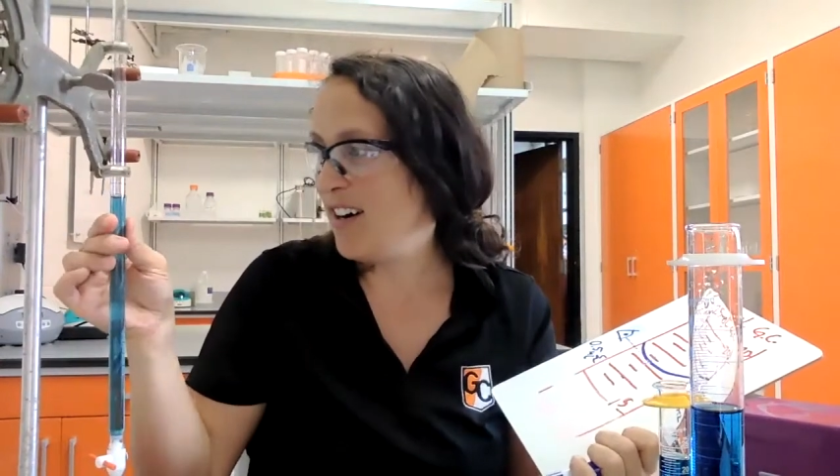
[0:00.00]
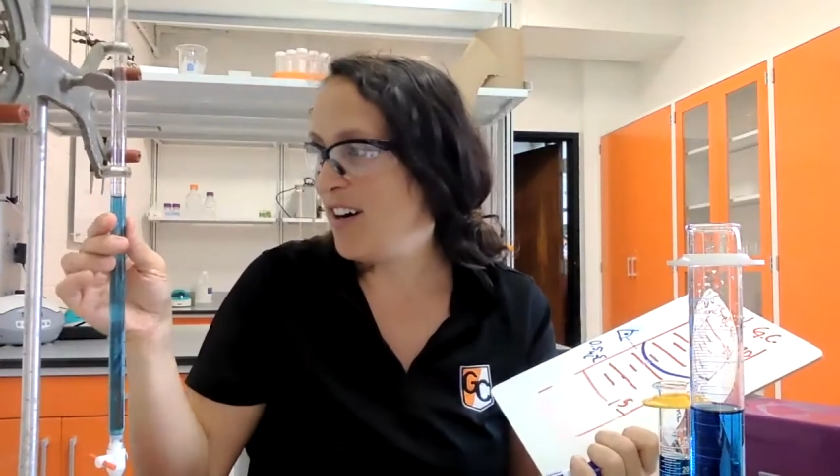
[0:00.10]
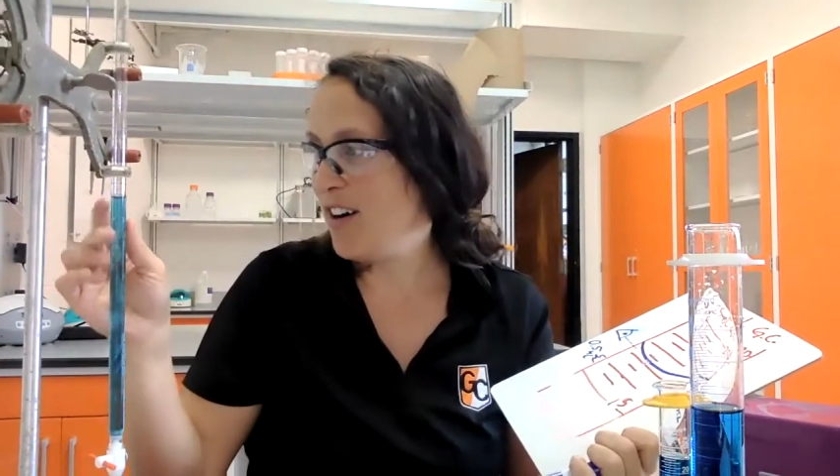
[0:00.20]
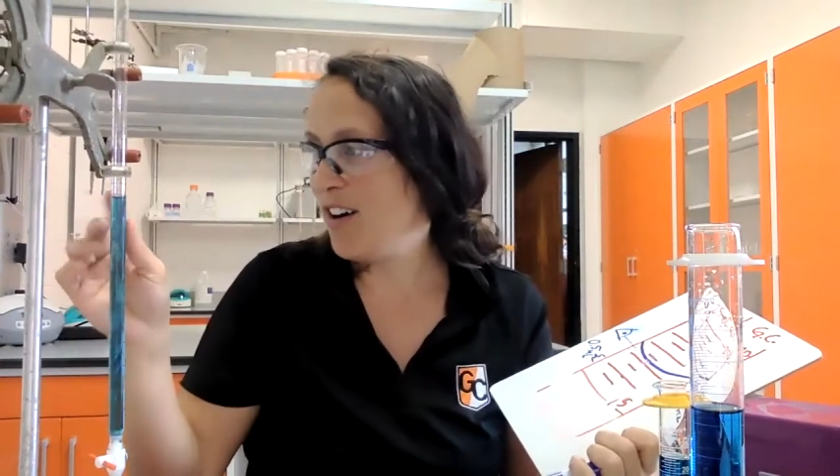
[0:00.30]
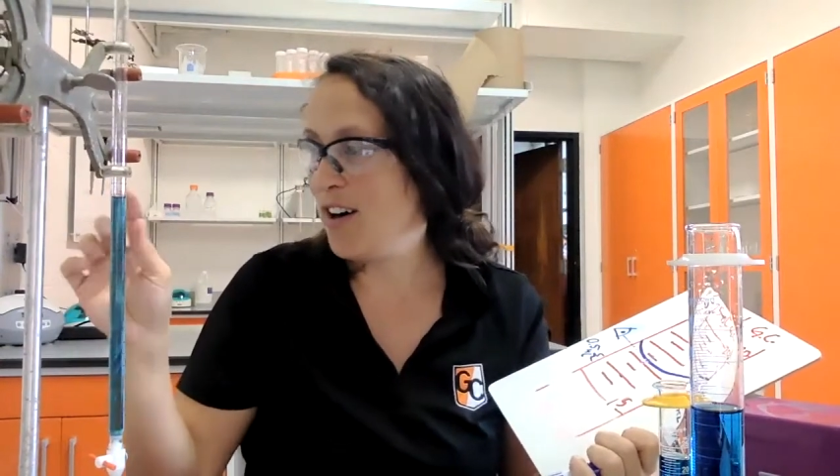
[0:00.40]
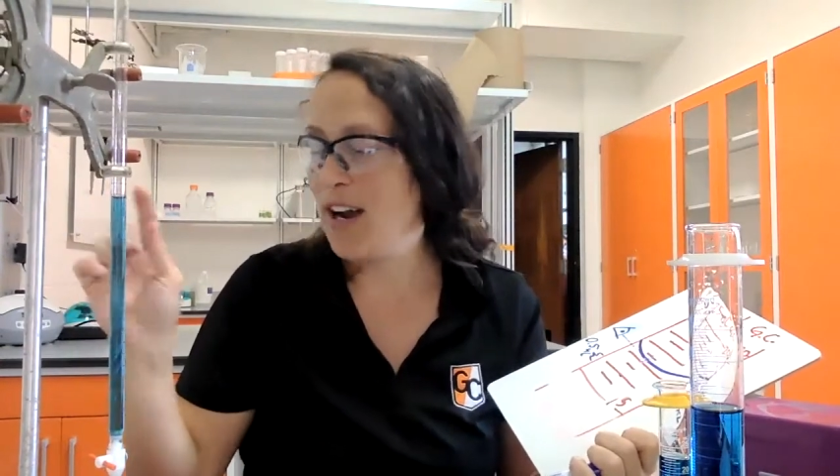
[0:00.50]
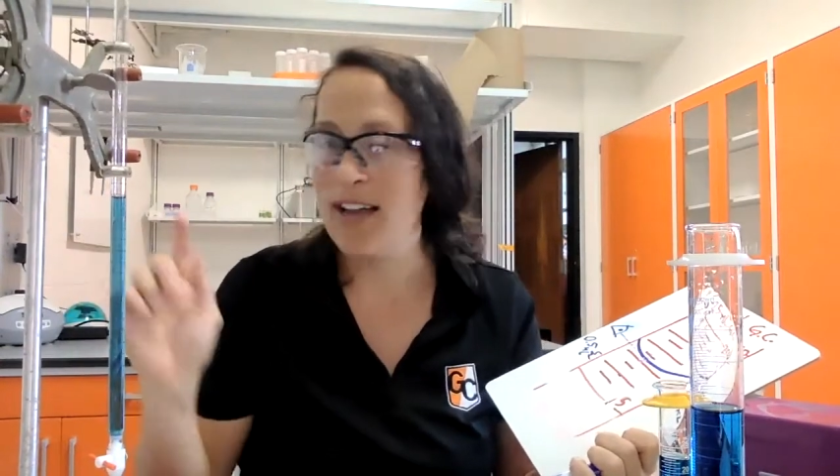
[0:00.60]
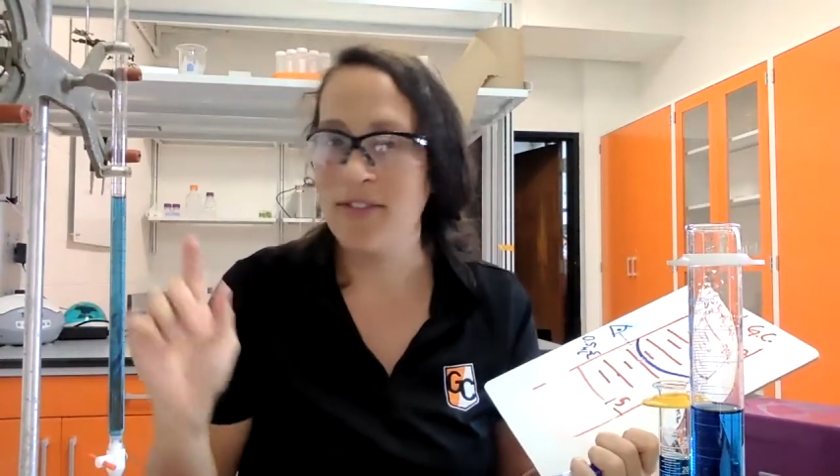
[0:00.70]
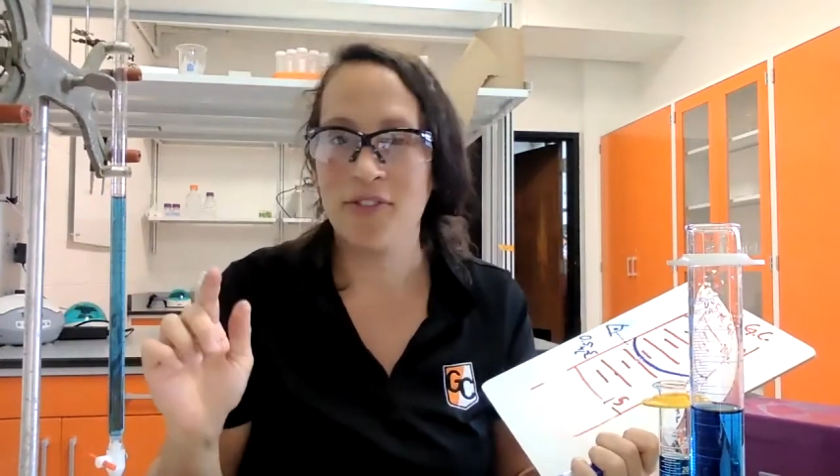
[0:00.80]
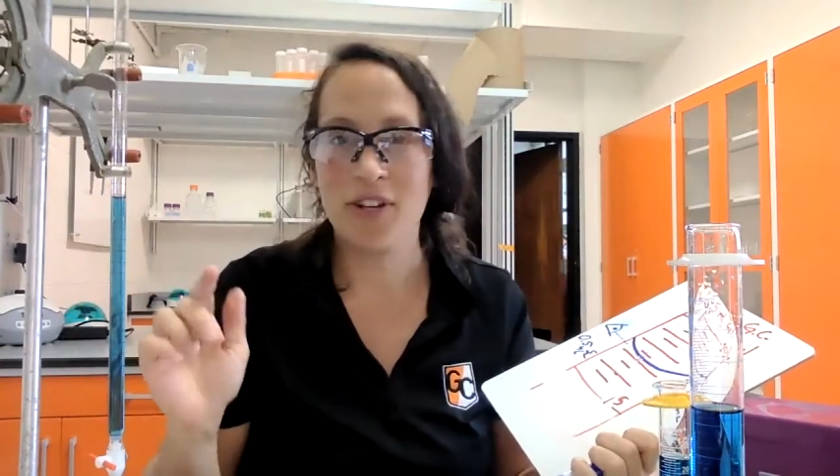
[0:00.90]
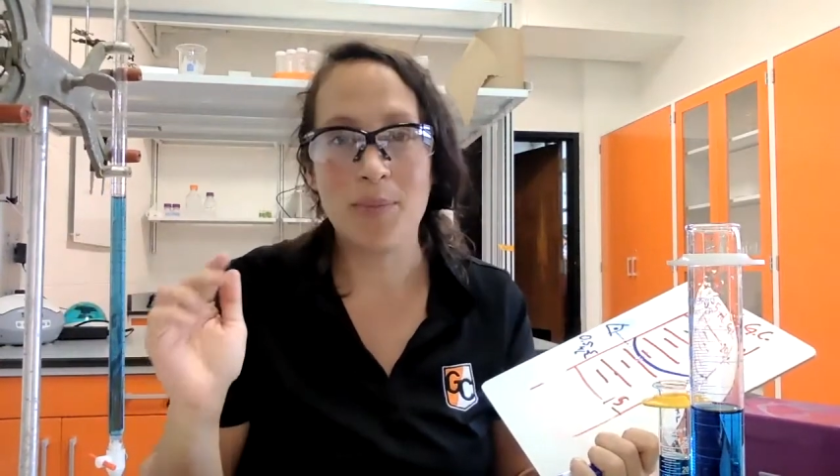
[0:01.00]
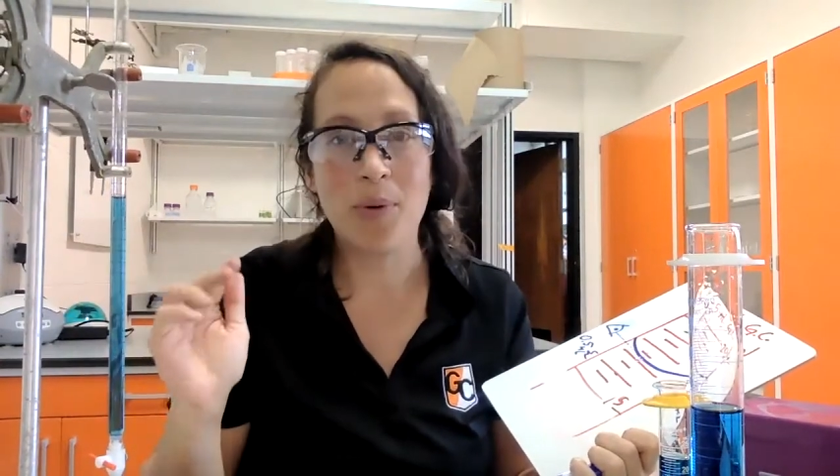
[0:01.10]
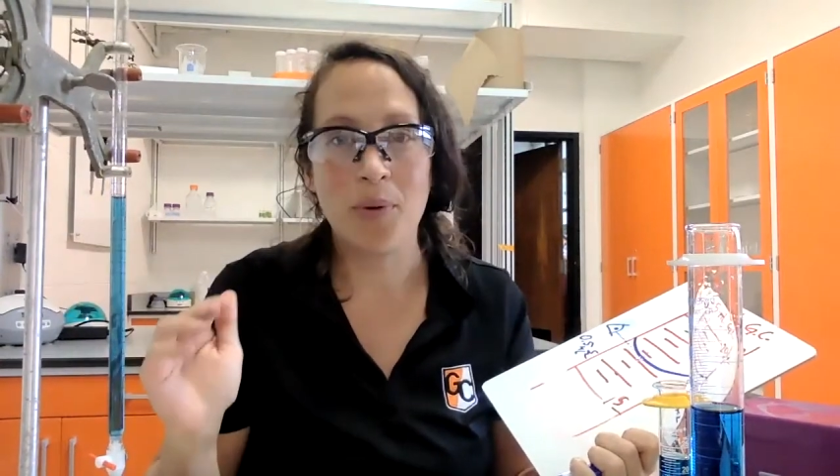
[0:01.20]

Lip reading: are every